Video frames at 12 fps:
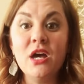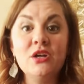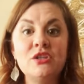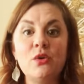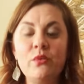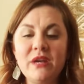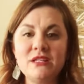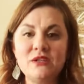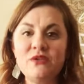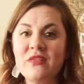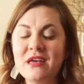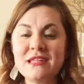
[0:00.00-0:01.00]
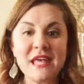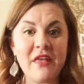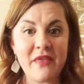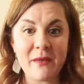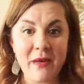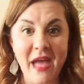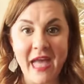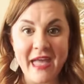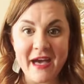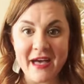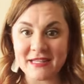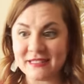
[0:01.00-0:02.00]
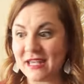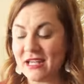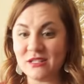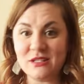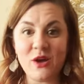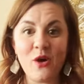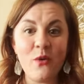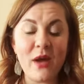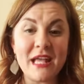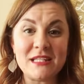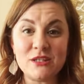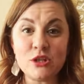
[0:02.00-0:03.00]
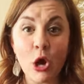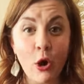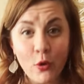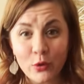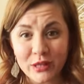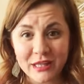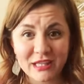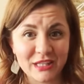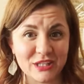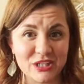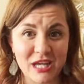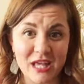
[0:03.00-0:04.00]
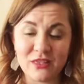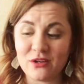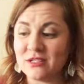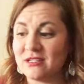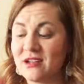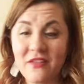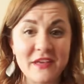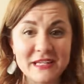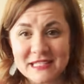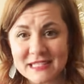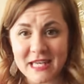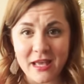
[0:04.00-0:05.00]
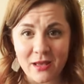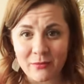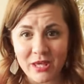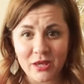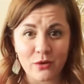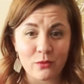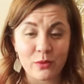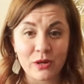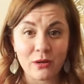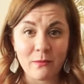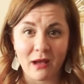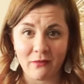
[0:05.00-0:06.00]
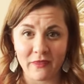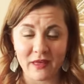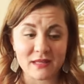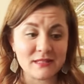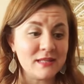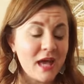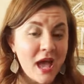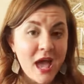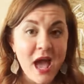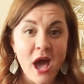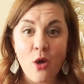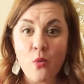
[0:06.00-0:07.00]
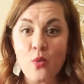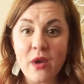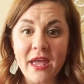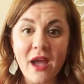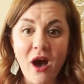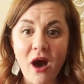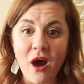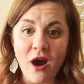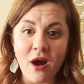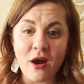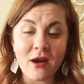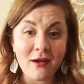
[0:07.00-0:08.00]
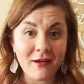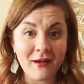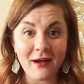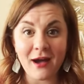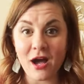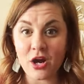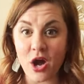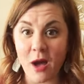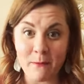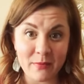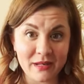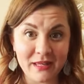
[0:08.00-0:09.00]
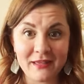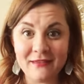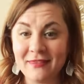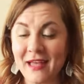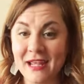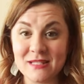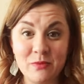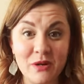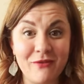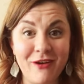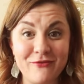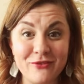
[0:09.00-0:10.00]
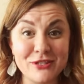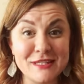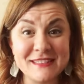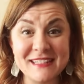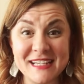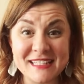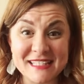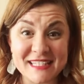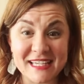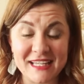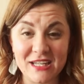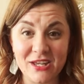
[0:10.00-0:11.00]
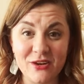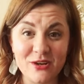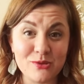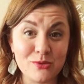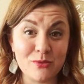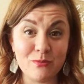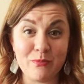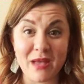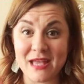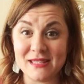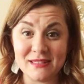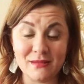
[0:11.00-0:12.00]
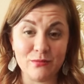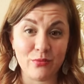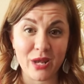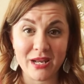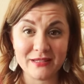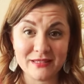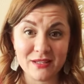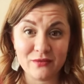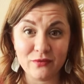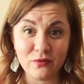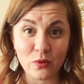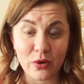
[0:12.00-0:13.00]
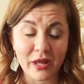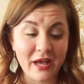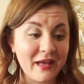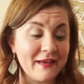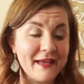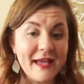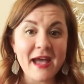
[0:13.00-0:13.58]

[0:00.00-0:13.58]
So we do this and they pay us. And so it's totally legit. There's nothing scammy or weird about this. We are a company that has been around for 16 years. We're based in Bradenton, Florida.